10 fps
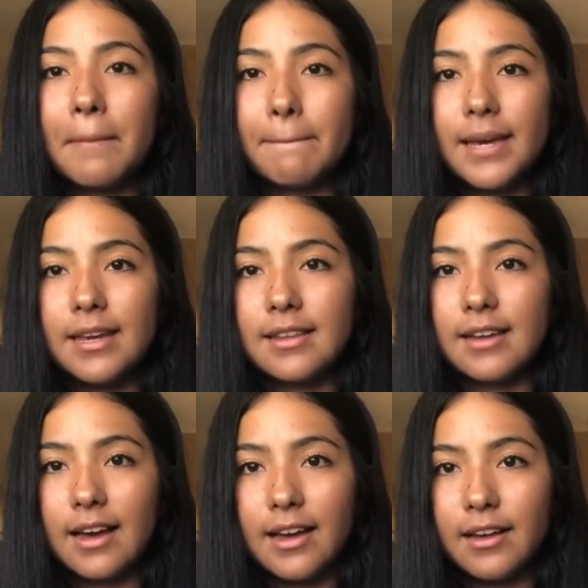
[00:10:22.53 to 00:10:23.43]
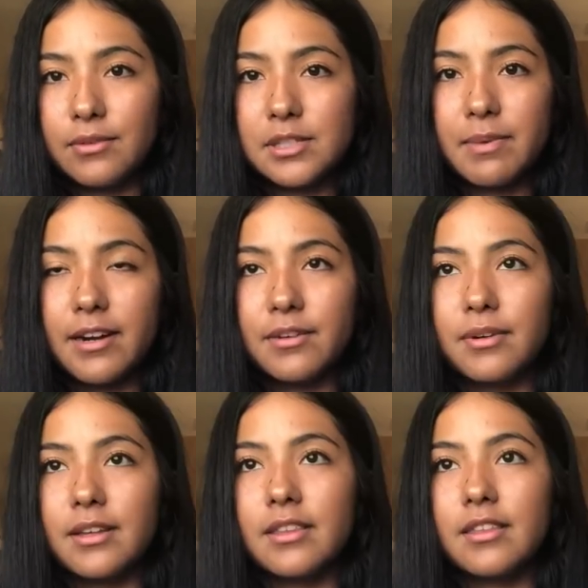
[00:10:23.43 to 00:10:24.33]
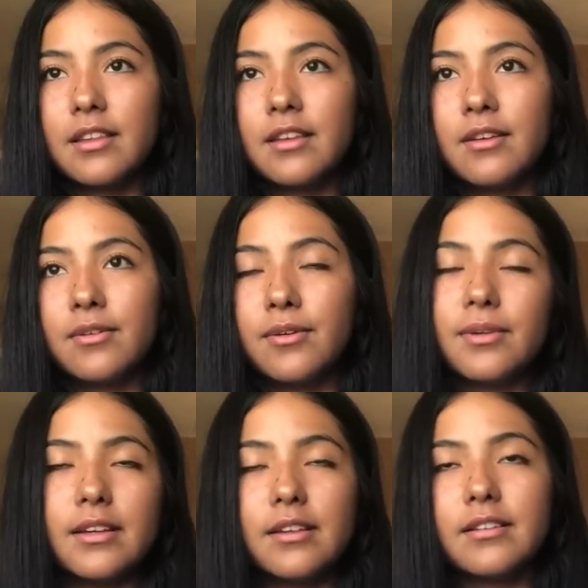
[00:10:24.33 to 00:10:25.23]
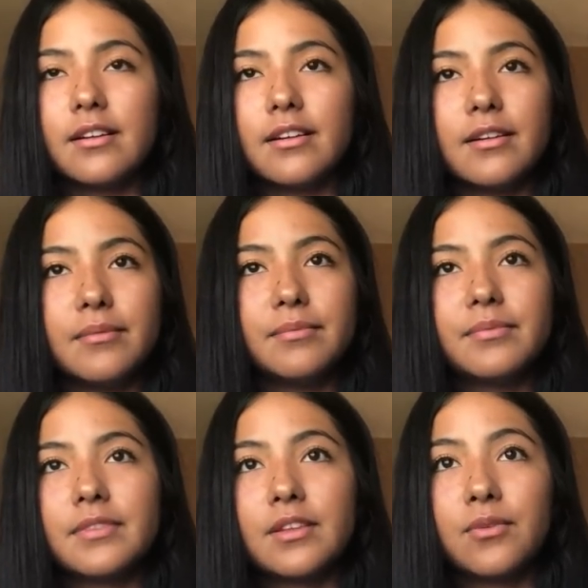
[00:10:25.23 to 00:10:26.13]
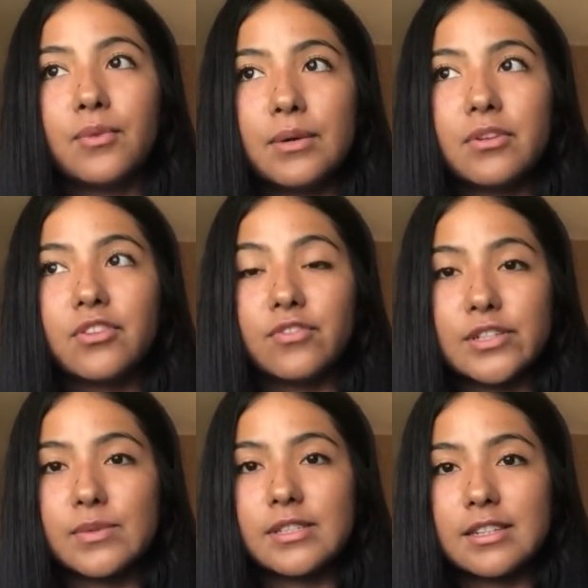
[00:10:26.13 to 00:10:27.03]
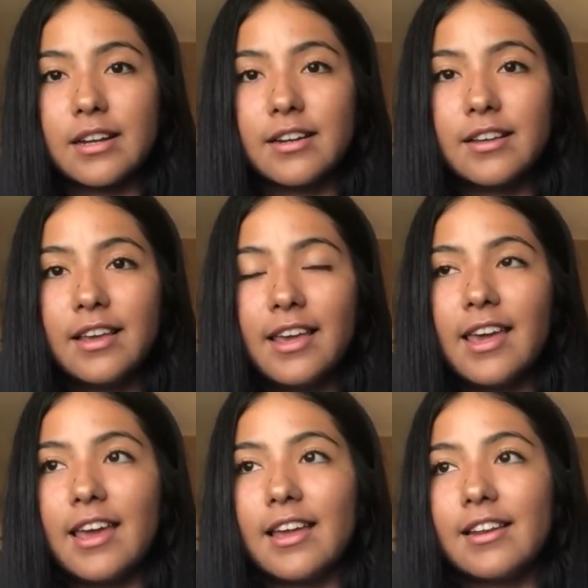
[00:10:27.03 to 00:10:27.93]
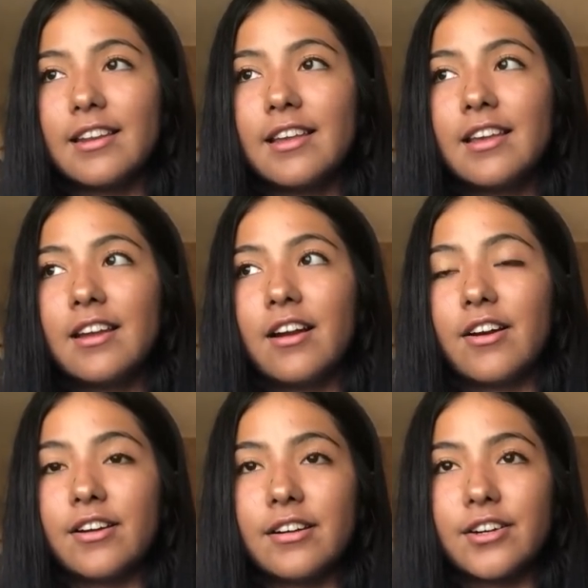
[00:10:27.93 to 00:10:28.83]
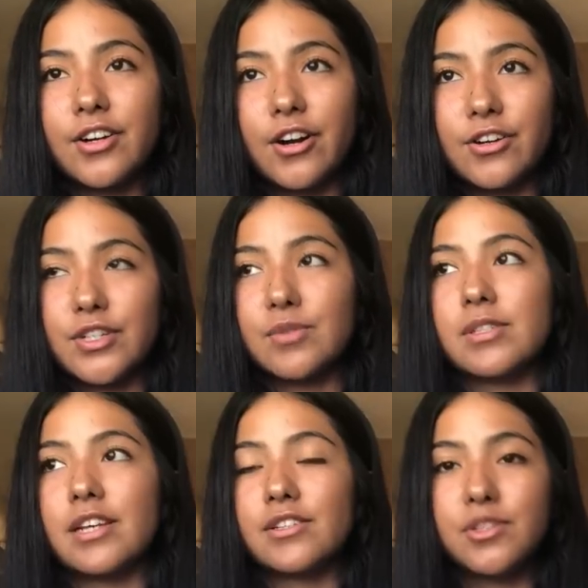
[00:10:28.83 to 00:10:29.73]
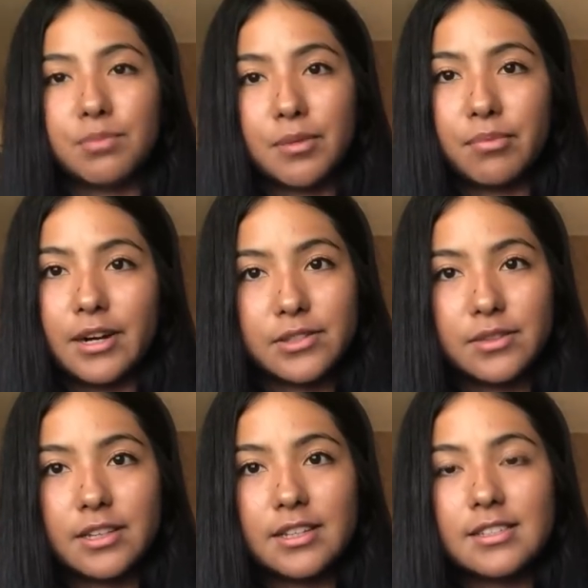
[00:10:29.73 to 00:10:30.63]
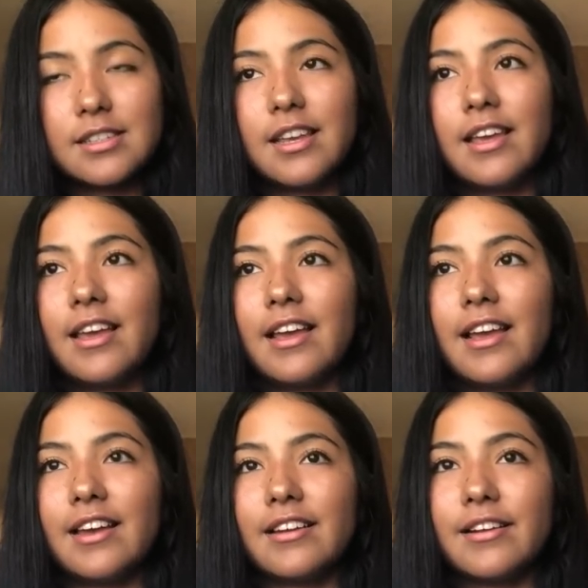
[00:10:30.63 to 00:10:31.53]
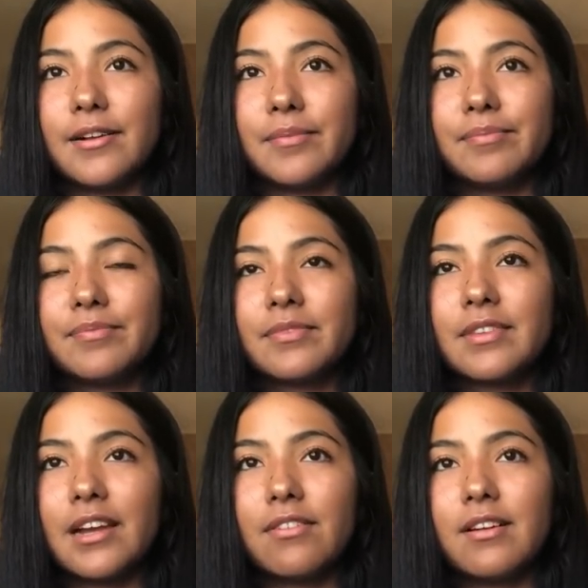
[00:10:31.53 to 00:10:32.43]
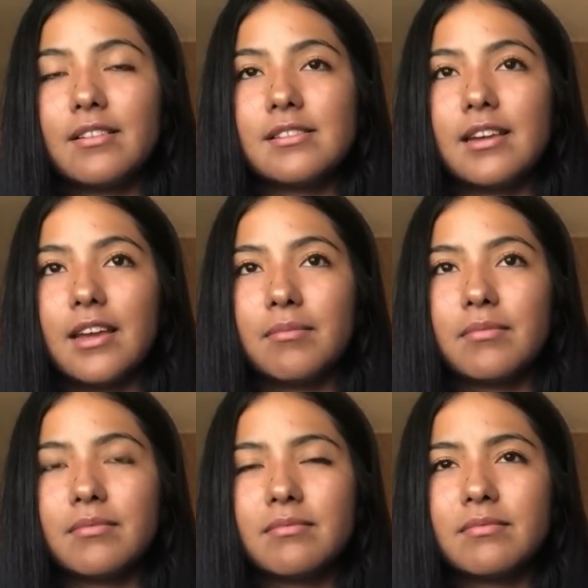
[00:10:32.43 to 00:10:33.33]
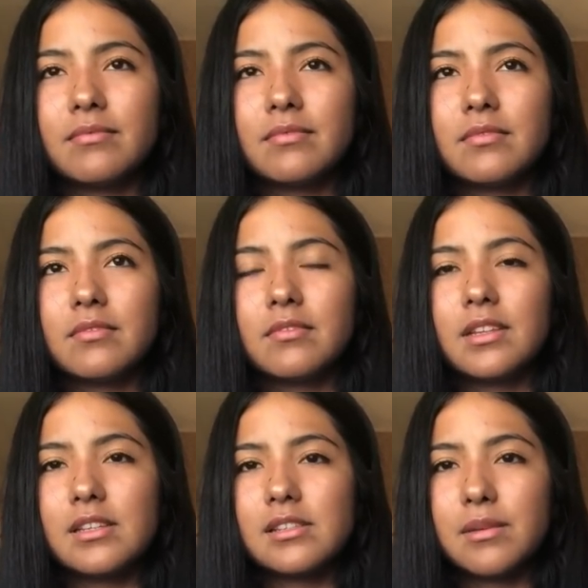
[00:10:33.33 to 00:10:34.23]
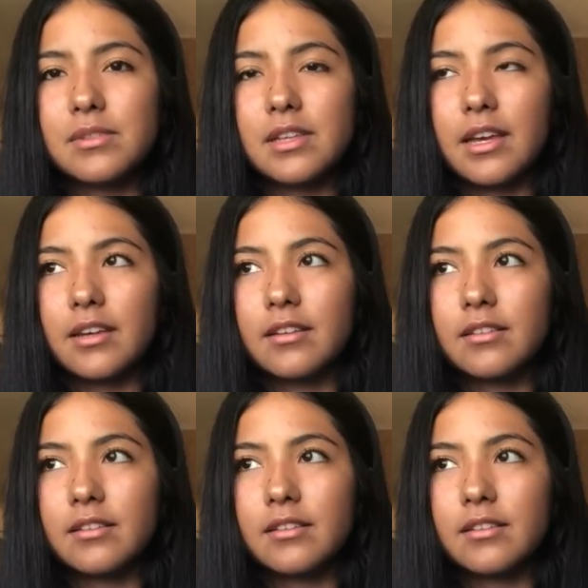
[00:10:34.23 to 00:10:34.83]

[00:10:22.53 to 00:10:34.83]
me and the guy I was paired with, we were the first ones done, and our cadre was like super impressed with us. And I forgot his name. I think his name was like